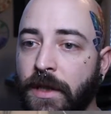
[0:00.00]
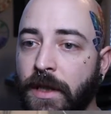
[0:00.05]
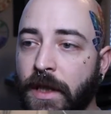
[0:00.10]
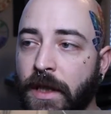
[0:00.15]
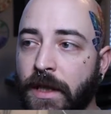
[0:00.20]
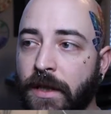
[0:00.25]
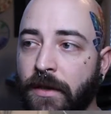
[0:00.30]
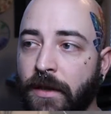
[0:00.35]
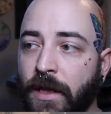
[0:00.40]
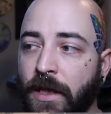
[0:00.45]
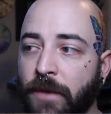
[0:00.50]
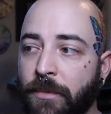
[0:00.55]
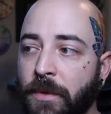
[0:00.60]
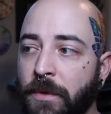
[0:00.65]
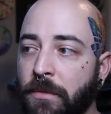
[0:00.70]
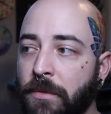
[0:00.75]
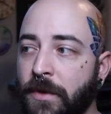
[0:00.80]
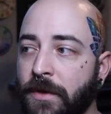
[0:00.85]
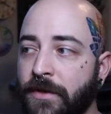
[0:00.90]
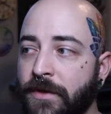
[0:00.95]
And a lot of
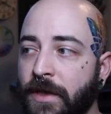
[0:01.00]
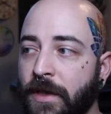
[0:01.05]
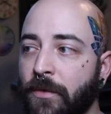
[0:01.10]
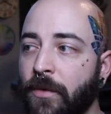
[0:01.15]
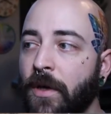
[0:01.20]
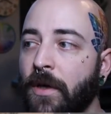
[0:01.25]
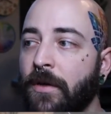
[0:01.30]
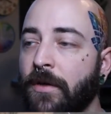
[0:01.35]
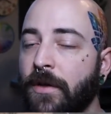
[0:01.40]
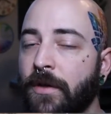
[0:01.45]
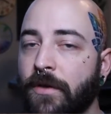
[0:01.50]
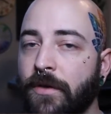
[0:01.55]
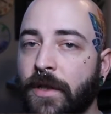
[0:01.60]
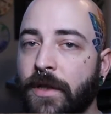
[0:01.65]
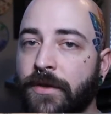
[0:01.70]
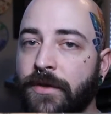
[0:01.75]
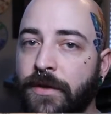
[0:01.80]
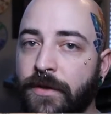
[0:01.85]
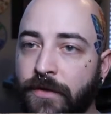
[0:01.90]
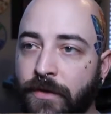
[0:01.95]
people can say, well,
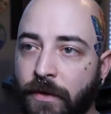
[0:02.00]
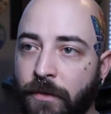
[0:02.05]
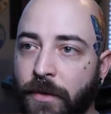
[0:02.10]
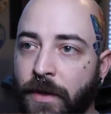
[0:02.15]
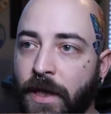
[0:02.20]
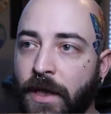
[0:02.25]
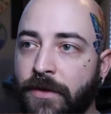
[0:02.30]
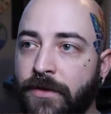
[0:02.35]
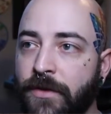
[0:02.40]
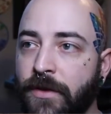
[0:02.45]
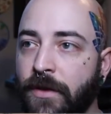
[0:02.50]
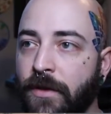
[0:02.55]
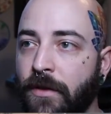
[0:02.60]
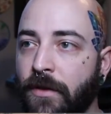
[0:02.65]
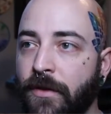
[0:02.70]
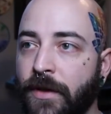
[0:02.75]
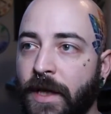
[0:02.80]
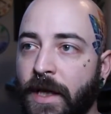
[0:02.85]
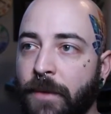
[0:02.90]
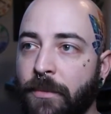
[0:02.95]
that's discrimination and
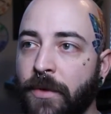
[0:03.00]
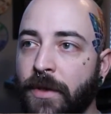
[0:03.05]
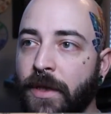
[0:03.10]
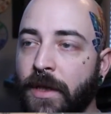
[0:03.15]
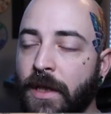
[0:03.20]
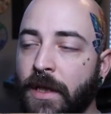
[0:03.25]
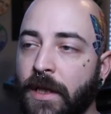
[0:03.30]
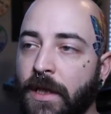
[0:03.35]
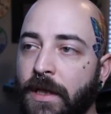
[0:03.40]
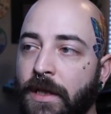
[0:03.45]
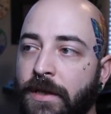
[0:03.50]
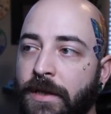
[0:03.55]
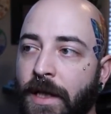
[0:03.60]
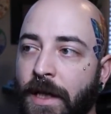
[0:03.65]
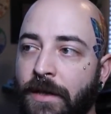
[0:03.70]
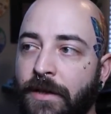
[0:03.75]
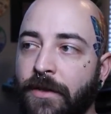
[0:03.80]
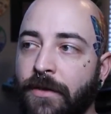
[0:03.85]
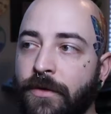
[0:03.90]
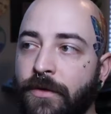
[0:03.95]
all that. But
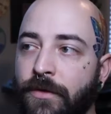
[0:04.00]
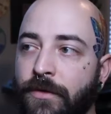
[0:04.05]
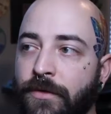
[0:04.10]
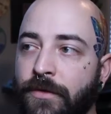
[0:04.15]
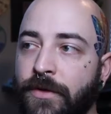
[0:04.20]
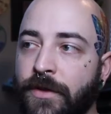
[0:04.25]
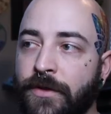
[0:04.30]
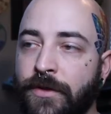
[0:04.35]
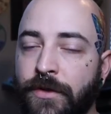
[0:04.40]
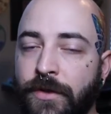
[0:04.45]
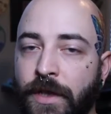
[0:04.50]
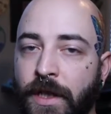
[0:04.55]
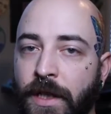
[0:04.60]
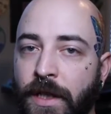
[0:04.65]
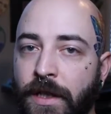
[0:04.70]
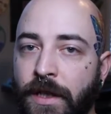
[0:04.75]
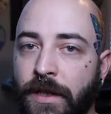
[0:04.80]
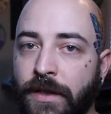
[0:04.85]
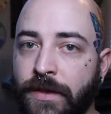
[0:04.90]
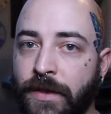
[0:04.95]
tattoos that you
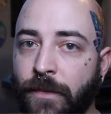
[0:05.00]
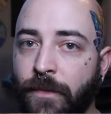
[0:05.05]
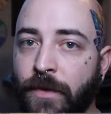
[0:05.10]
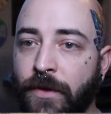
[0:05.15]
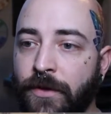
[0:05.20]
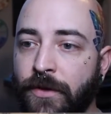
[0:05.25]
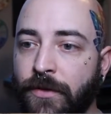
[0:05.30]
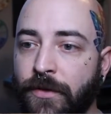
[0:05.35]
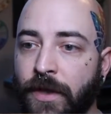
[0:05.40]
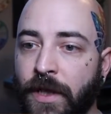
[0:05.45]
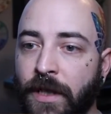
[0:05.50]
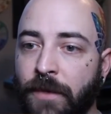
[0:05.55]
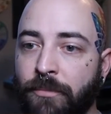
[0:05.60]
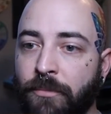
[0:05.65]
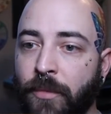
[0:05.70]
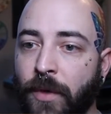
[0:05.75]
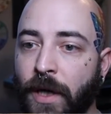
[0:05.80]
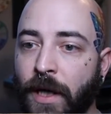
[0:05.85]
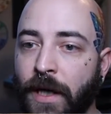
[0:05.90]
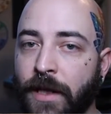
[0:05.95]
get, that's something you
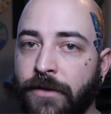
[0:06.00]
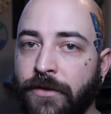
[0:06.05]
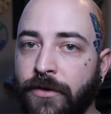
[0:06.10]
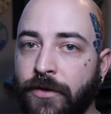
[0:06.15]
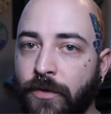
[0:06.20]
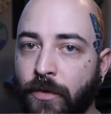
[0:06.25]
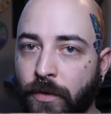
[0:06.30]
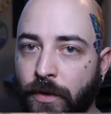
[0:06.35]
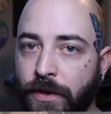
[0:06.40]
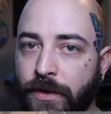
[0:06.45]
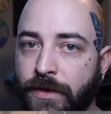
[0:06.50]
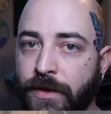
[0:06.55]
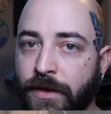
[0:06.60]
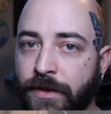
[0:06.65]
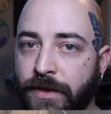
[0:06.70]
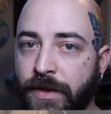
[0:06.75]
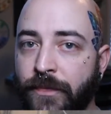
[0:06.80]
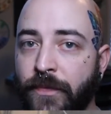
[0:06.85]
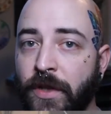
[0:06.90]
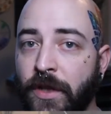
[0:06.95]
get by choice.
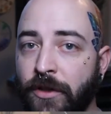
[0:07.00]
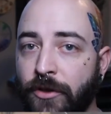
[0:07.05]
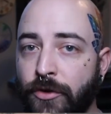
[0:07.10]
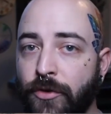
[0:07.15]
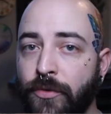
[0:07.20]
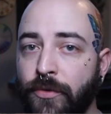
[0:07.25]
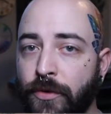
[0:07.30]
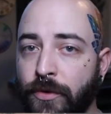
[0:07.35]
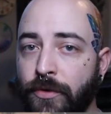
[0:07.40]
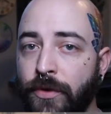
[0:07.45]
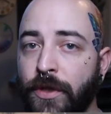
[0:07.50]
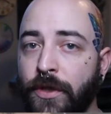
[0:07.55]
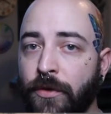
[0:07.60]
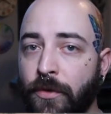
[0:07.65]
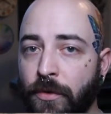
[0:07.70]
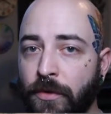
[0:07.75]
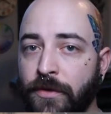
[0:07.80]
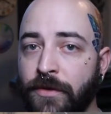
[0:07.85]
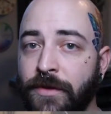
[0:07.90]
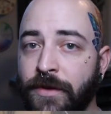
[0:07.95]
That's something you do to
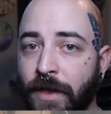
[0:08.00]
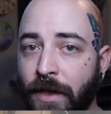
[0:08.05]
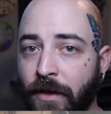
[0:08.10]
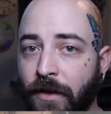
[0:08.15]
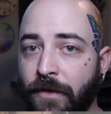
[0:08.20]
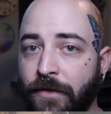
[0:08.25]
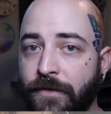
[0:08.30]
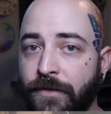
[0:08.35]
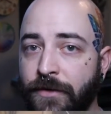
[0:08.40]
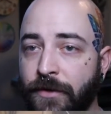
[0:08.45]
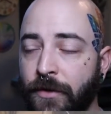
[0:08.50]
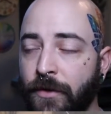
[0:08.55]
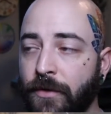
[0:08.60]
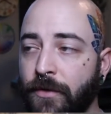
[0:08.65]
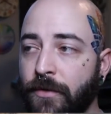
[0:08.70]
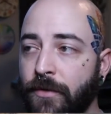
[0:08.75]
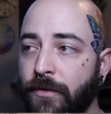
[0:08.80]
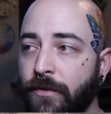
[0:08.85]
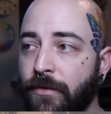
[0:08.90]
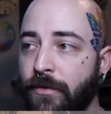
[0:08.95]
yourself.
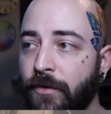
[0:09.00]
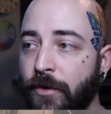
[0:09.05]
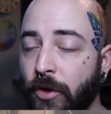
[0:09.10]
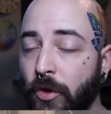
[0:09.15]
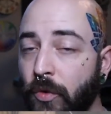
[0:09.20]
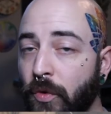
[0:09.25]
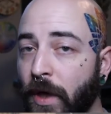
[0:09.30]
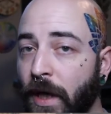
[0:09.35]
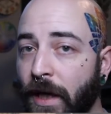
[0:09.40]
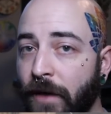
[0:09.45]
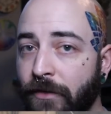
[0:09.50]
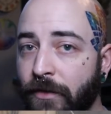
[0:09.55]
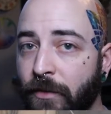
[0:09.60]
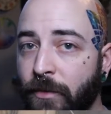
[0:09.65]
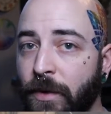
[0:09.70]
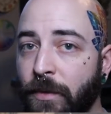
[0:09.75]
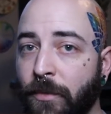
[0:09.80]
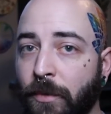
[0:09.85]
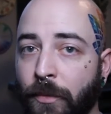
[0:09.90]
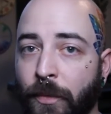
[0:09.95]
So you have to
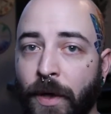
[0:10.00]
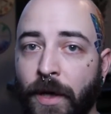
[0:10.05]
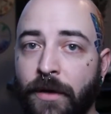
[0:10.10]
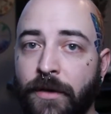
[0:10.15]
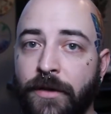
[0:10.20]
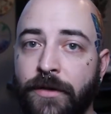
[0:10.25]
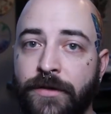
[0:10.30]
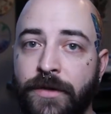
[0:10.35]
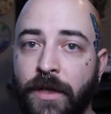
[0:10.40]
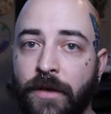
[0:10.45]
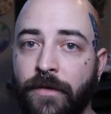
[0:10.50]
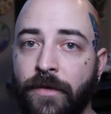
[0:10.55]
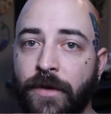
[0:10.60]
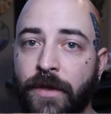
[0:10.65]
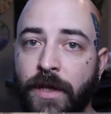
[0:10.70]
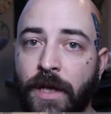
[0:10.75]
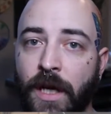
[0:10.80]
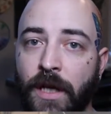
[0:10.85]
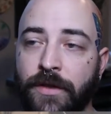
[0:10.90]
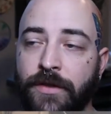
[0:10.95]
be prepared to suffer
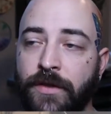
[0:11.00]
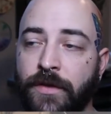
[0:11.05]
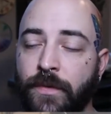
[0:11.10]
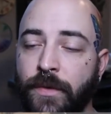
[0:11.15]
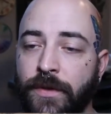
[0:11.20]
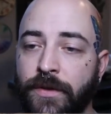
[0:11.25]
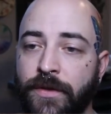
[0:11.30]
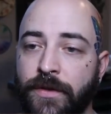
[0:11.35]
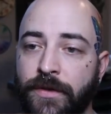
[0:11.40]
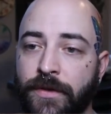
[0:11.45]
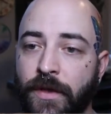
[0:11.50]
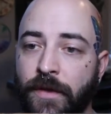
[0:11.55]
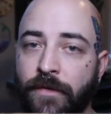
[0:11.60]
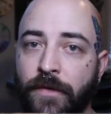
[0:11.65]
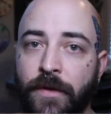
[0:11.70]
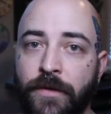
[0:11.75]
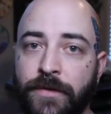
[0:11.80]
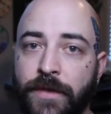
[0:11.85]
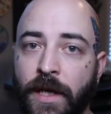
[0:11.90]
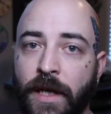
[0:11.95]
the consequences of
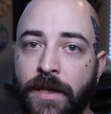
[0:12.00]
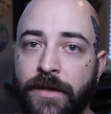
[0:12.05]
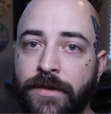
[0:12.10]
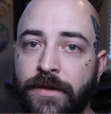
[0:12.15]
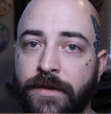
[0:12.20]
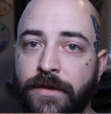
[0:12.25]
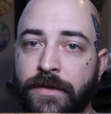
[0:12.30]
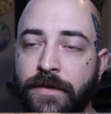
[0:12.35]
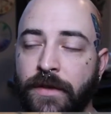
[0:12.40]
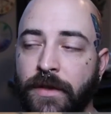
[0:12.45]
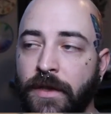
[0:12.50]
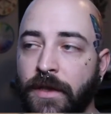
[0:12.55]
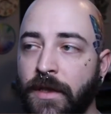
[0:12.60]
those actions.